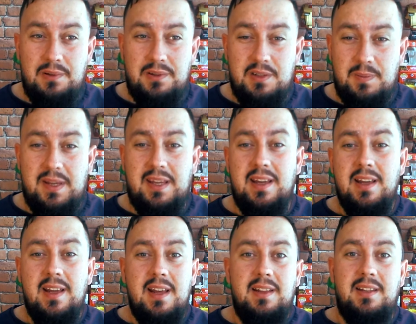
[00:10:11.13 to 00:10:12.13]
to be
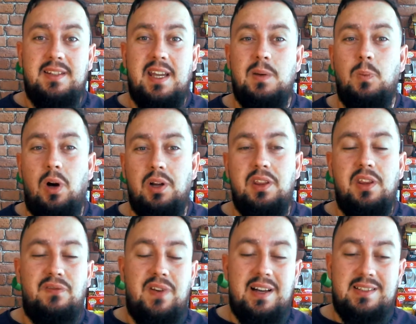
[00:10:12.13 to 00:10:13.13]
the same one. The
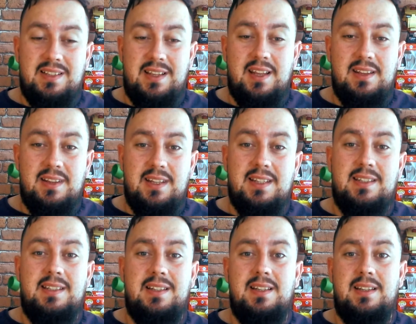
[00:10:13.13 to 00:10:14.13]
fact that these
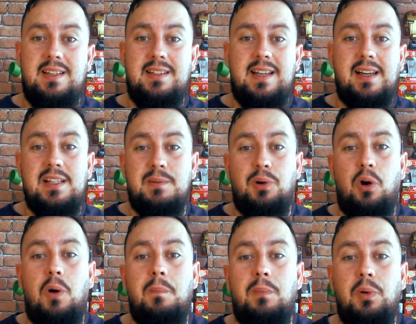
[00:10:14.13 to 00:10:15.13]
daggers are brought
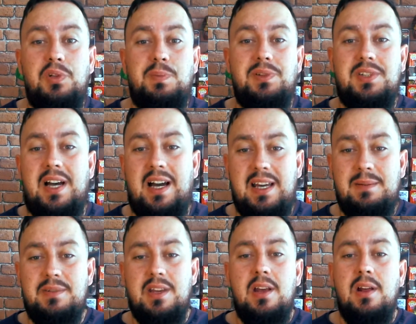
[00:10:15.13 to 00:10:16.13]
up multiple times
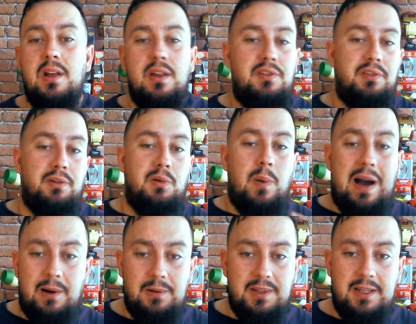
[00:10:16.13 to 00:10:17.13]

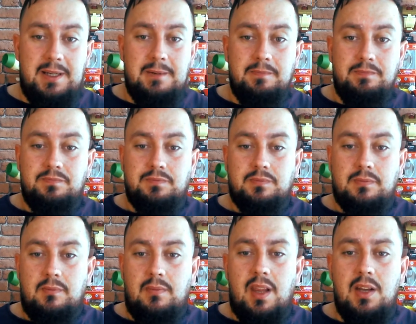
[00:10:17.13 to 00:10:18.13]
throughout the
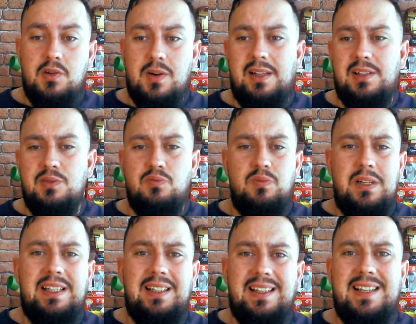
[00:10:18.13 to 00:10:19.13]
trailers really
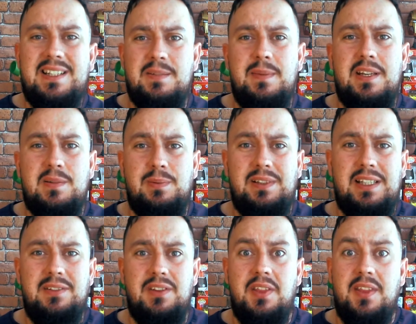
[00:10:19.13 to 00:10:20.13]
leads me to believe
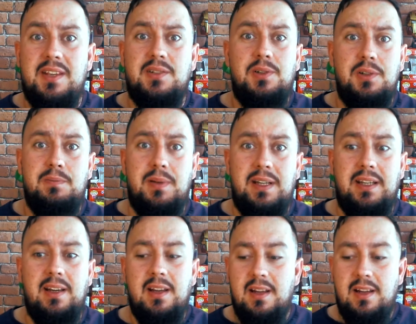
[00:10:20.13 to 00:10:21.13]
that this could be
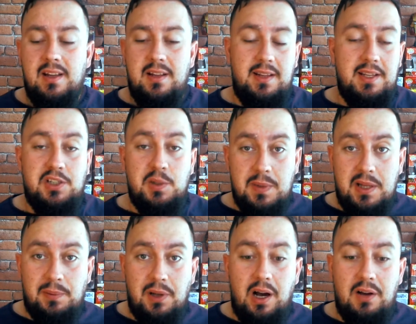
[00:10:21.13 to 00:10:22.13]
the
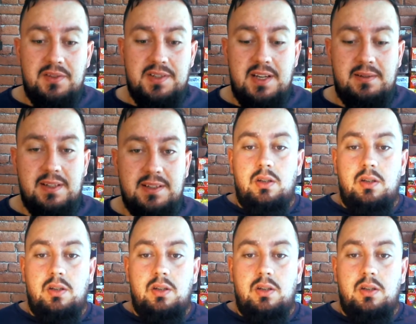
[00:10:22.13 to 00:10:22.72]
plot of the series.